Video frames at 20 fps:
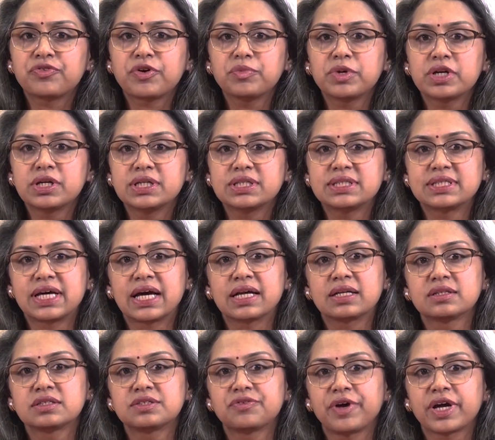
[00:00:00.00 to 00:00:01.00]
from a
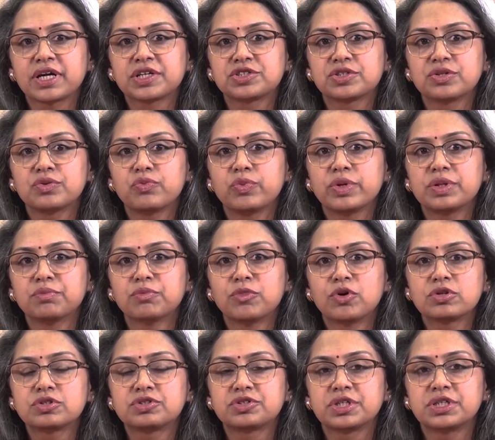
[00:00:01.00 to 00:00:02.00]
dissatisfaction with
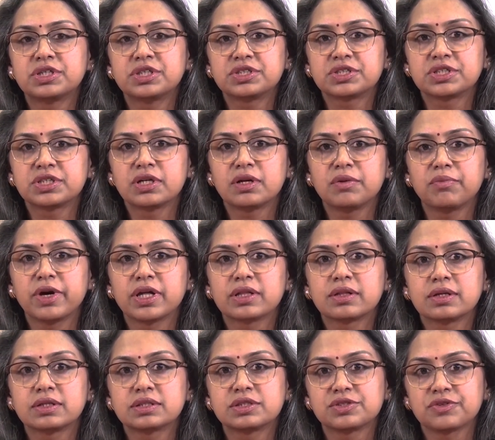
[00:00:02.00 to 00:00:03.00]
more traditional
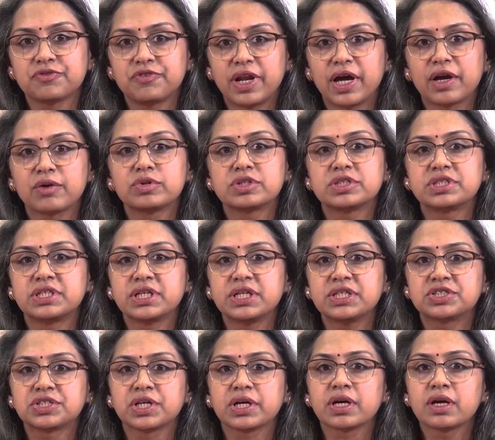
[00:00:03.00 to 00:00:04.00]
methods of language
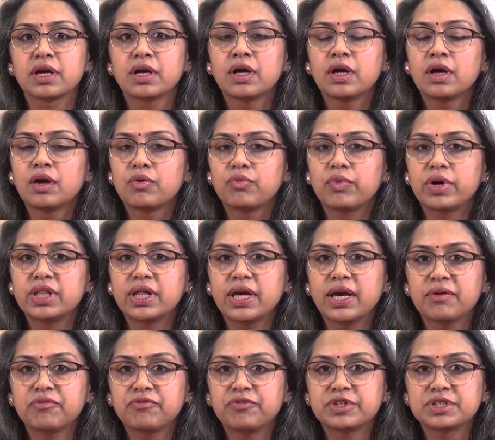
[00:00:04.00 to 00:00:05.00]
teaching, where the
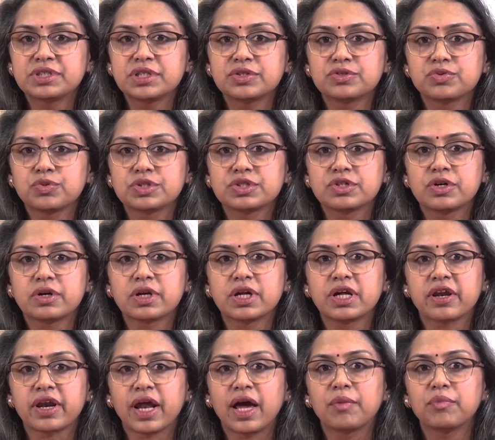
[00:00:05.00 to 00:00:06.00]
emphasis was on
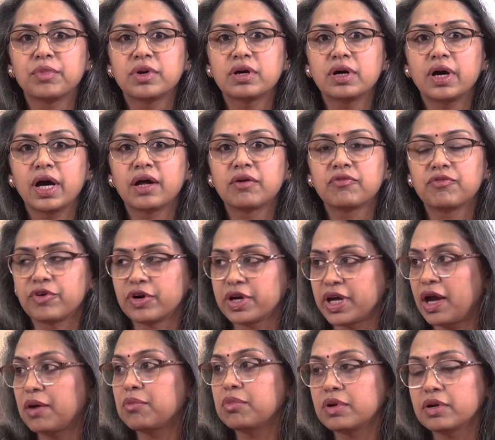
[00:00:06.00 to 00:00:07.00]
grammar and
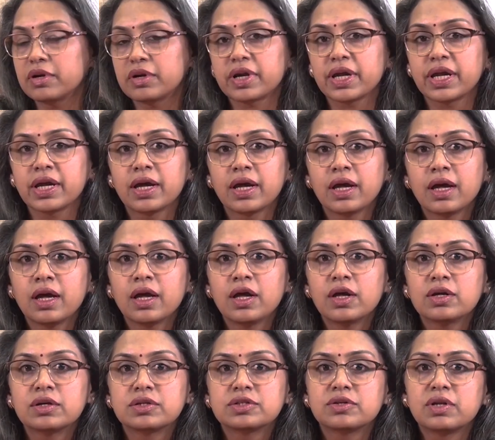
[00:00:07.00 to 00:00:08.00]
vocabulary.
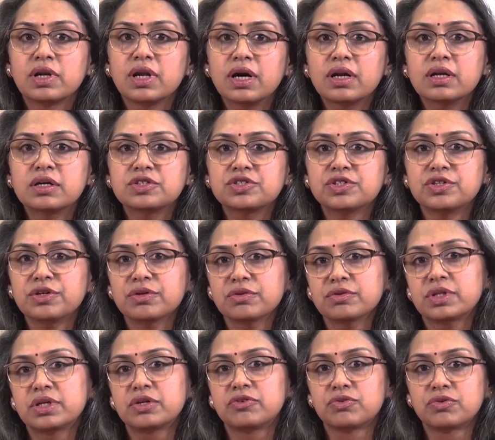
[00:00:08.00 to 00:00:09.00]
So learners
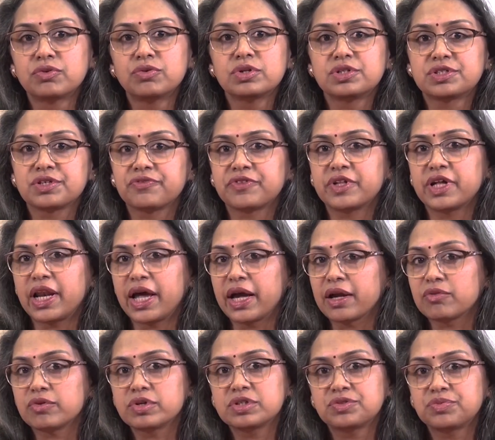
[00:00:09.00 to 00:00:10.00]
knew the rules of the
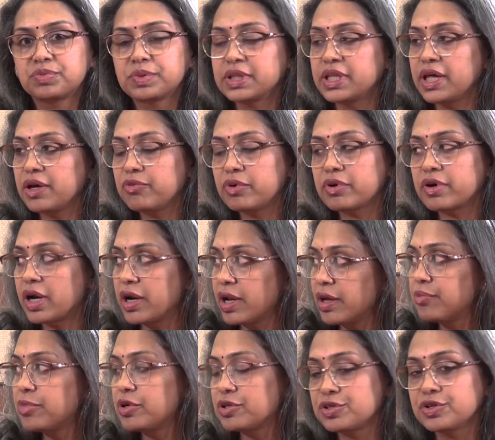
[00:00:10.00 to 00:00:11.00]
language, but they were
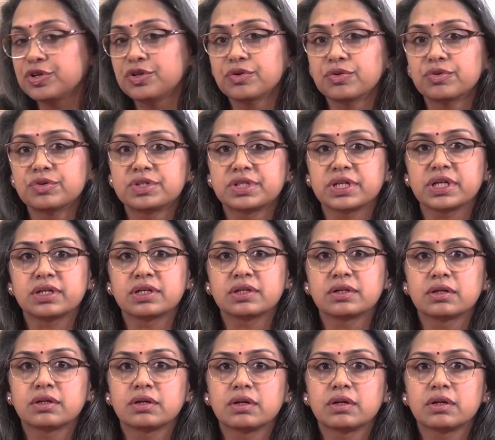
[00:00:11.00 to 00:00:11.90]
unable to use it